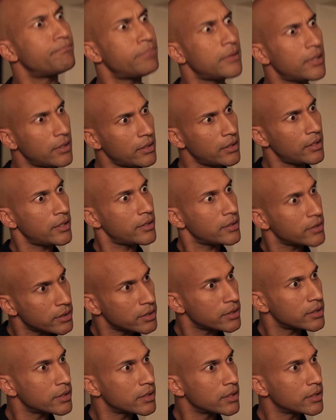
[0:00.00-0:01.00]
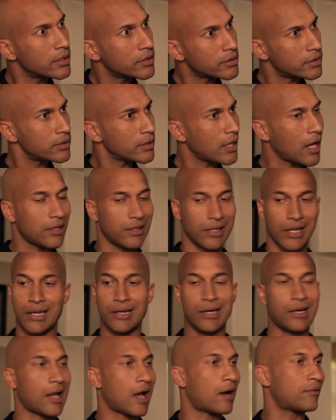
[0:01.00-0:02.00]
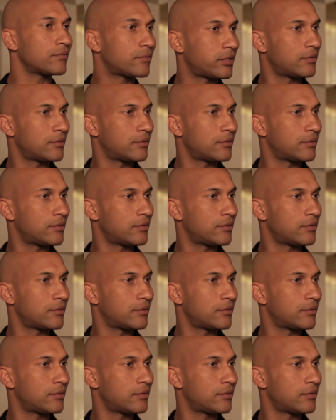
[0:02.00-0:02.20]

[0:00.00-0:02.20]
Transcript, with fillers: bitch. Then I laid it out.